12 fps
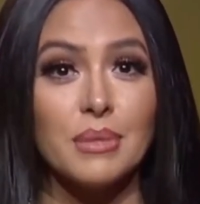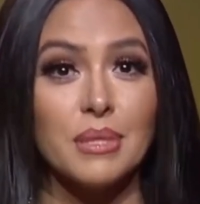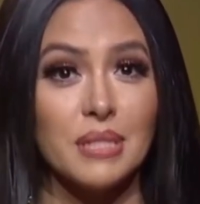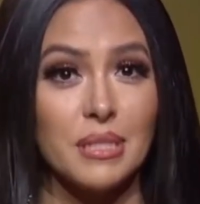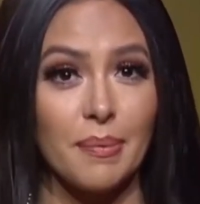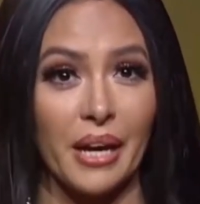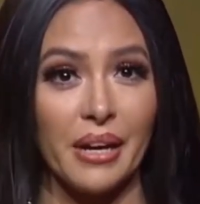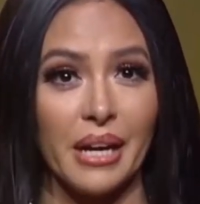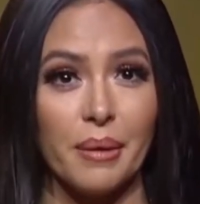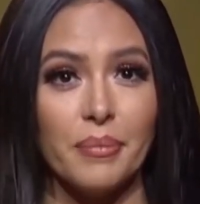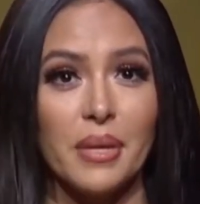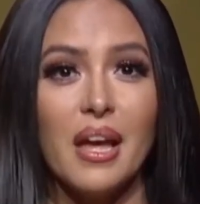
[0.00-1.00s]
inspire
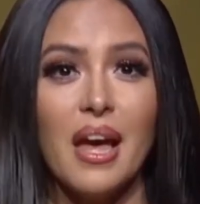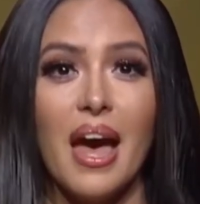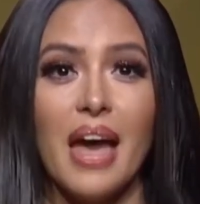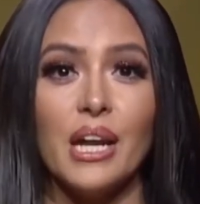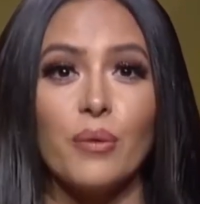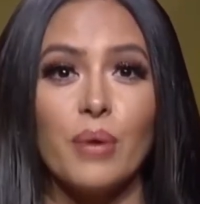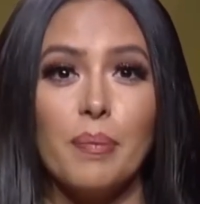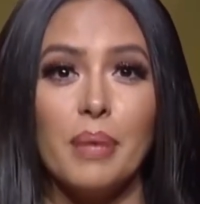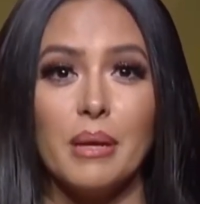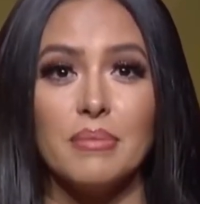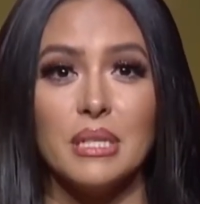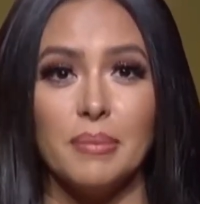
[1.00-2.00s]
him and equip
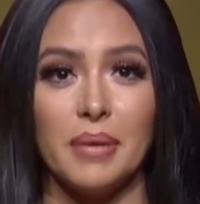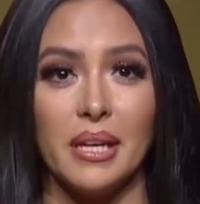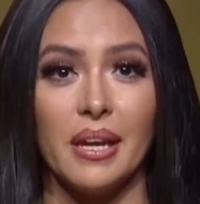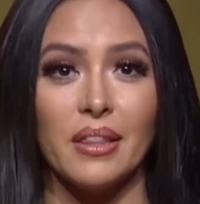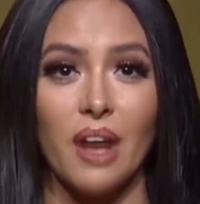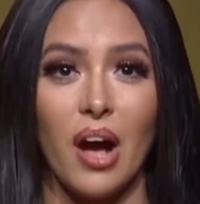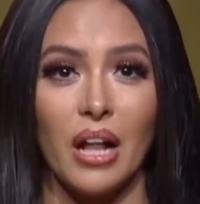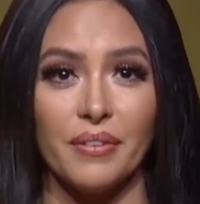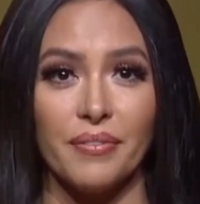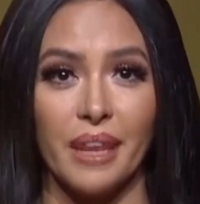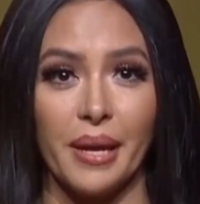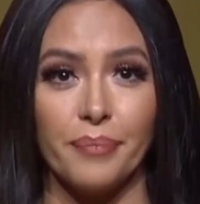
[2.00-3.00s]
him to be in the Hall
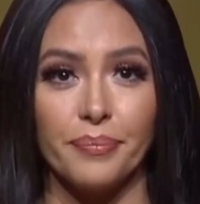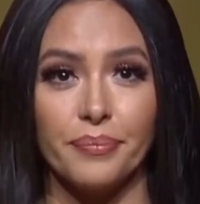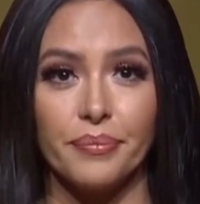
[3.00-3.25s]
of Fame.